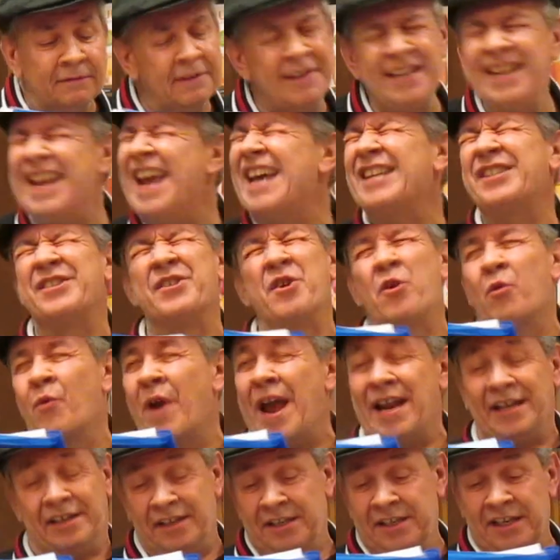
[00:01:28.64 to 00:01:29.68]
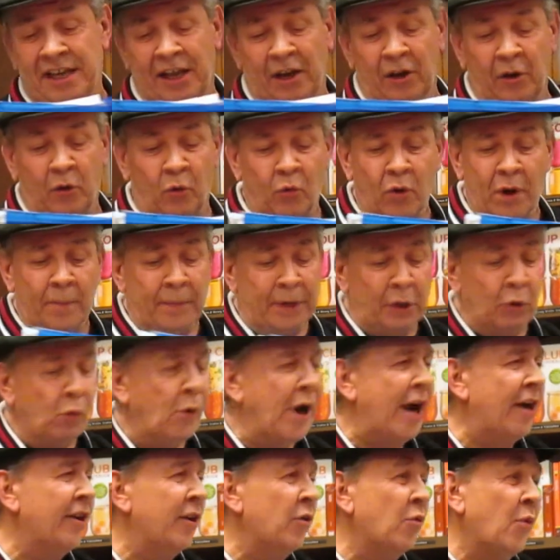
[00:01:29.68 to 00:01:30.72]
he has no right to tell a woman
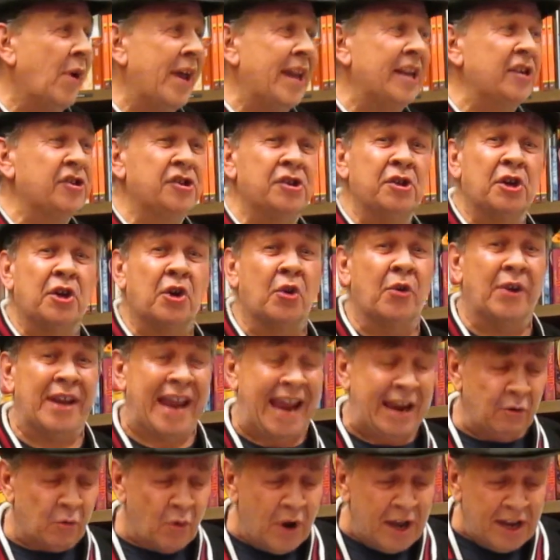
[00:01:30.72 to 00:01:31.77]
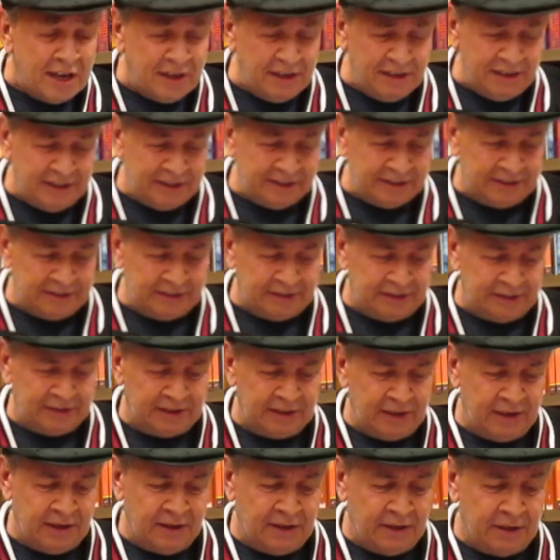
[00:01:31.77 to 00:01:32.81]
where and when to create one.
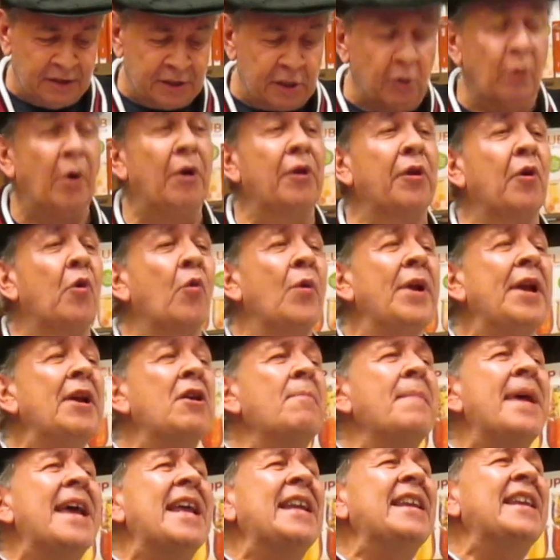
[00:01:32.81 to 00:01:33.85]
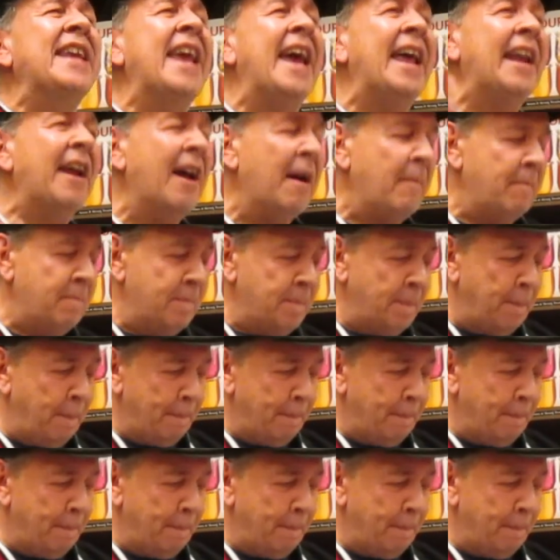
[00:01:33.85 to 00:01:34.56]
So will the real men get up?